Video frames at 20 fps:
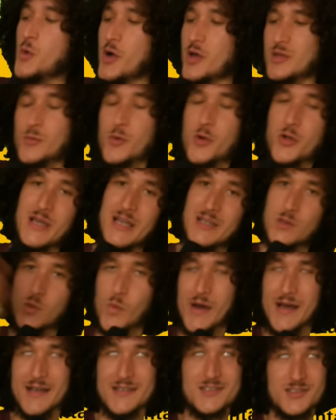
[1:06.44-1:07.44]
are, the more you hate the
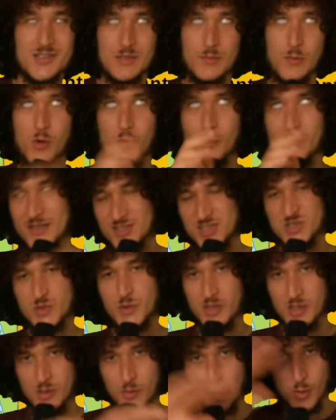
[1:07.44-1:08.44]
west, and the more west you
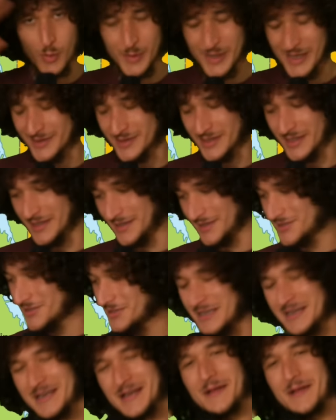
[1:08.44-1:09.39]
are, the more we hate the east.